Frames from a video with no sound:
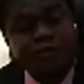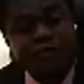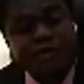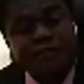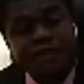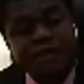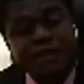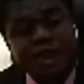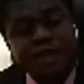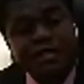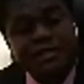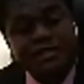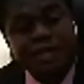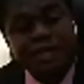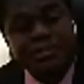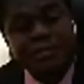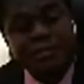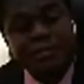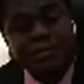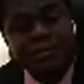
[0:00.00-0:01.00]
not the fact
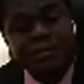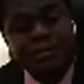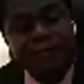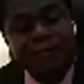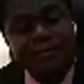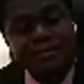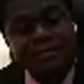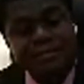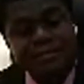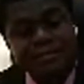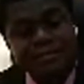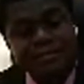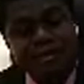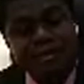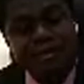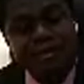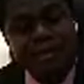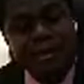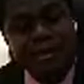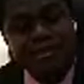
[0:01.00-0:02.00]
that the party
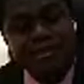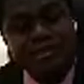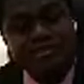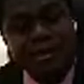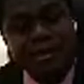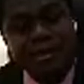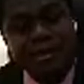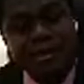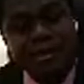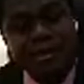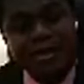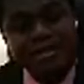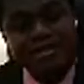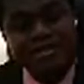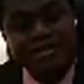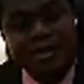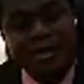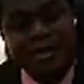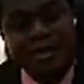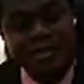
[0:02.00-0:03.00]
mantra, the party
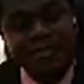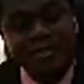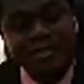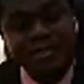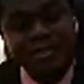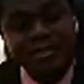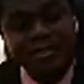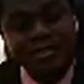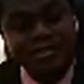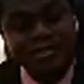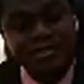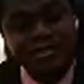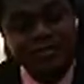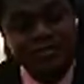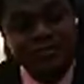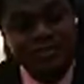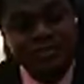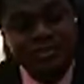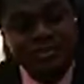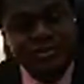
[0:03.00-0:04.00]
that I represent is
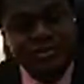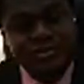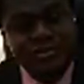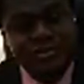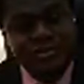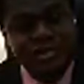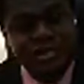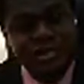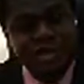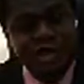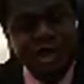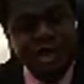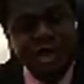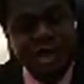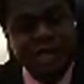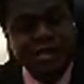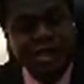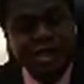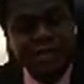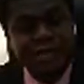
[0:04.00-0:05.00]
C4C,
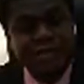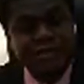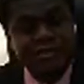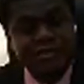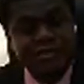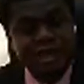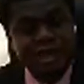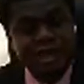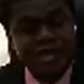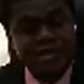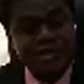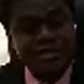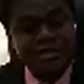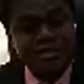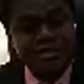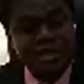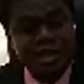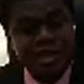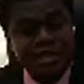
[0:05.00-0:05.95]
and their mantra is